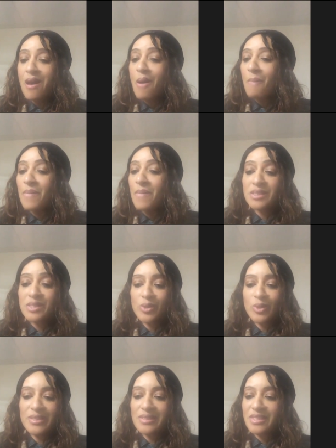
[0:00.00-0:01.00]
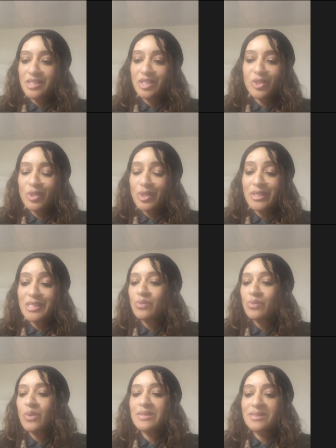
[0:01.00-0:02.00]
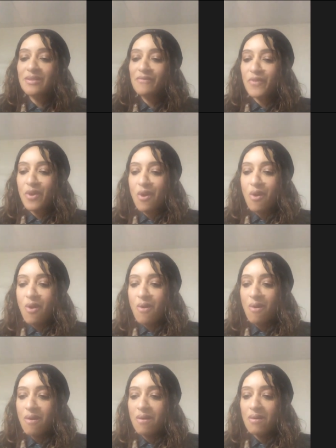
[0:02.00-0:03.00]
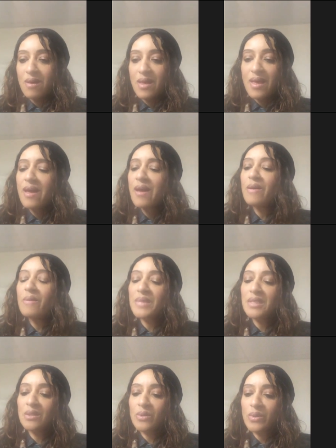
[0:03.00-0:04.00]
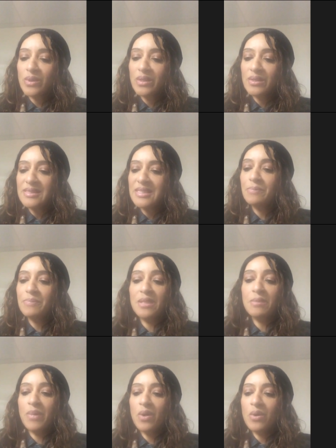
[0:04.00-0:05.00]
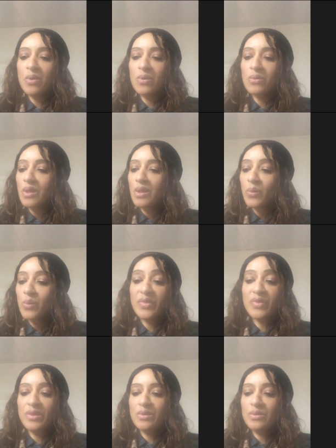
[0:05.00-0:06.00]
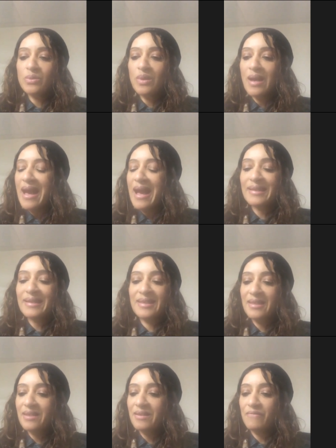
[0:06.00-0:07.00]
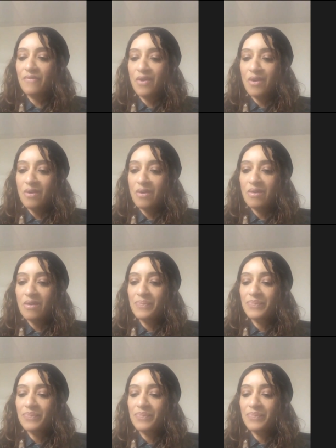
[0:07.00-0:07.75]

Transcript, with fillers: muzzle insecurities once and for all Help me, Lord, to be bold with you. I can't fall.